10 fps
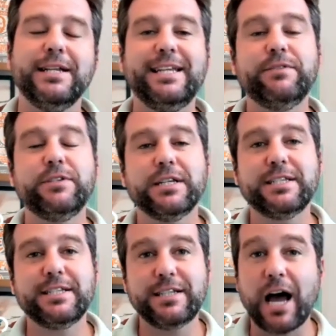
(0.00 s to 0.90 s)
gives
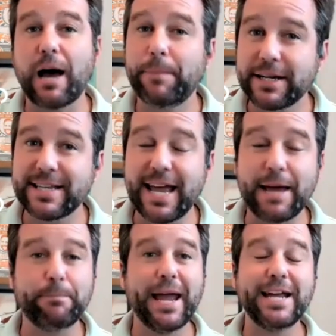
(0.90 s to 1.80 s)
us topics
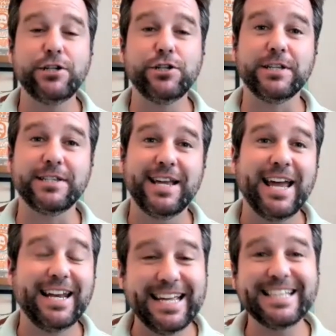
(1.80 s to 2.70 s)
and pages
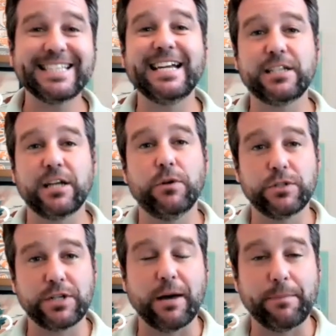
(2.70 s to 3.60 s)
and insights on those
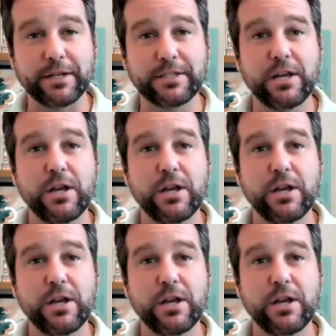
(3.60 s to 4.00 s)
topics,